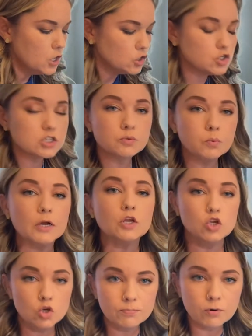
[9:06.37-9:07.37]
Just what
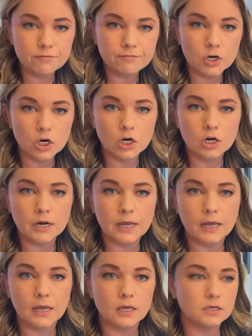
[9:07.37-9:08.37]
you prefer
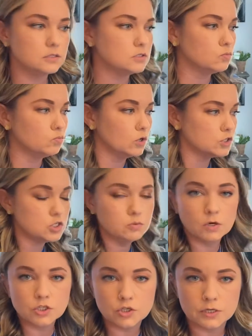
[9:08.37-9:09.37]
and what you
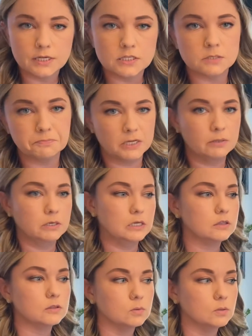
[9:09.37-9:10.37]
want your kids to play
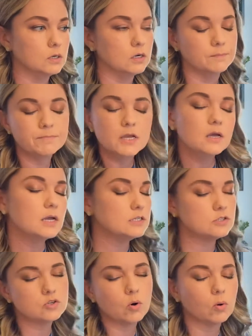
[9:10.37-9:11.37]
with, or
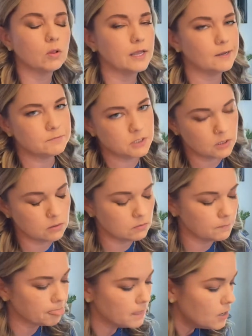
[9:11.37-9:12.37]
it's totally up to you.
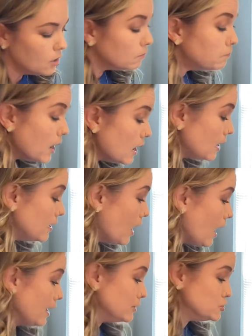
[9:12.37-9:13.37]
But
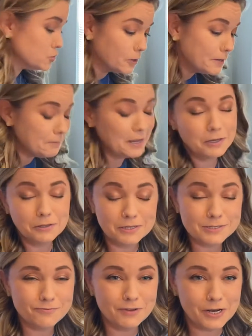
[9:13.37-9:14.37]
I enjoyed making
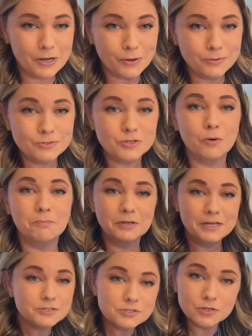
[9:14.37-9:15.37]
this video, so
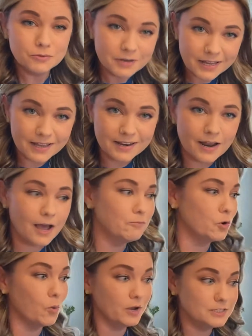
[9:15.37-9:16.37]
please tune in. I'm
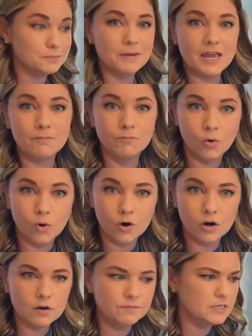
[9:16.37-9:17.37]
going to make
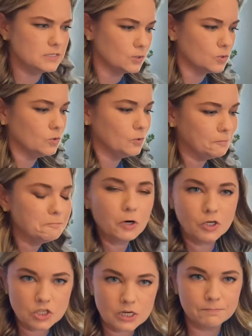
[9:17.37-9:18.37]
more of these little
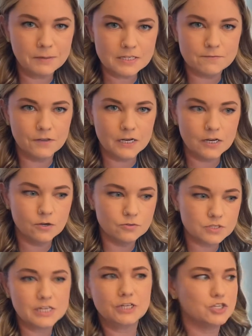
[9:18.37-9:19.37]
project-based
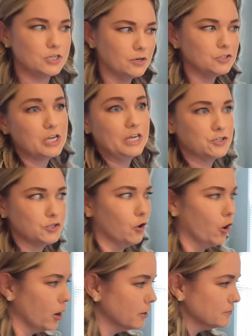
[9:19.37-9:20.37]
videos, kitchen
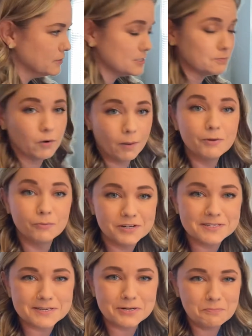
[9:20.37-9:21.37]
art, and this is probably what
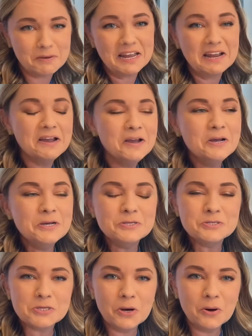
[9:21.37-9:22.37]
it's gonna be.
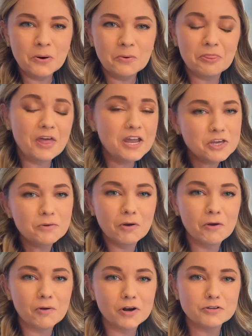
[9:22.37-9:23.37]
So thank you,
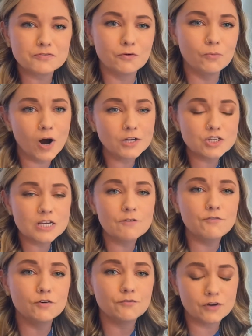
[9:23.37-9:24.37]
Roadrunners, for watching.
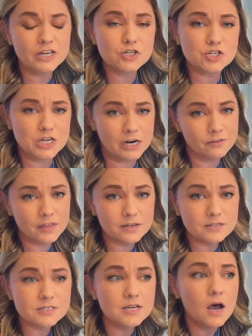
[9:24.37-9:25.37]
Feel free to share
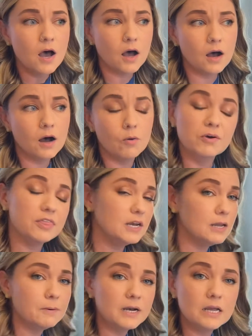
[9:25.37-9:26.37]
this with
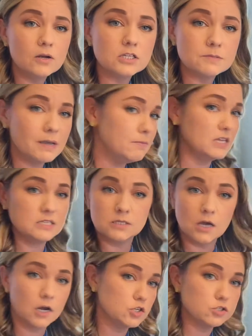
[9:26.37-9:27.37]
anybody else maybe that's
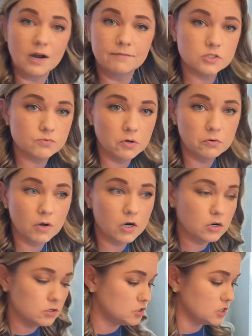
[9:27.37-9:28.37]
not a Travis
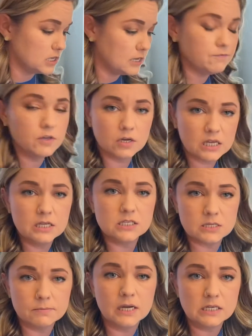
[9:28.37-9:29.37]
Roadrunner, to give their kids
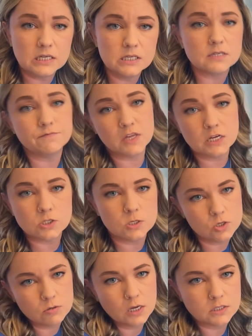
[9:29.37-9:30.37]
some ideas of things to
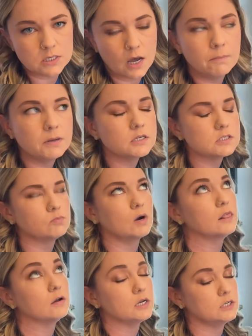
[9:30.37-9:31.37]
do outside, because the
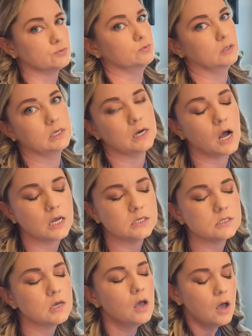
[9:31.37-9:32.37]
weather is really
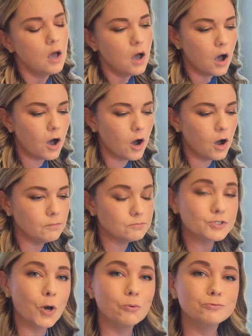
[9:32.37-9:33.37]
nice.
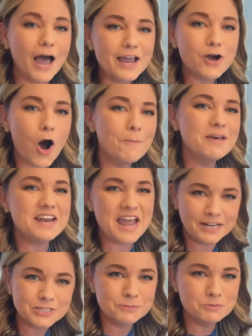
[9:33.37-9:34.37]
So like, comment,
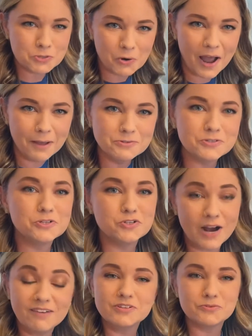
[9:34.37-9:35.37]
and subscribe to the
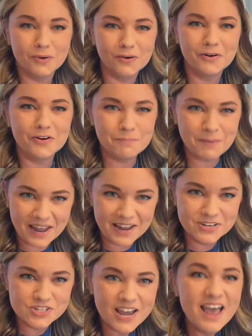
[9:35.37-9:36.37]
Travis Roadrunner
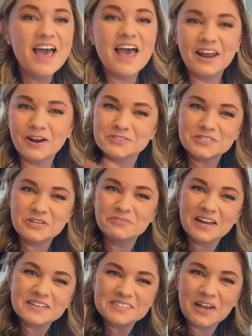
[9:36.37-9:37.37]
page, and I'll see you
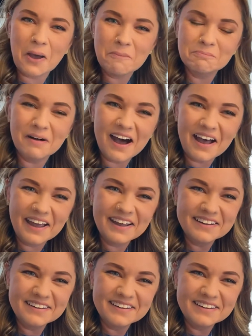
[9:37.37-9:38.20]
next time. Bye.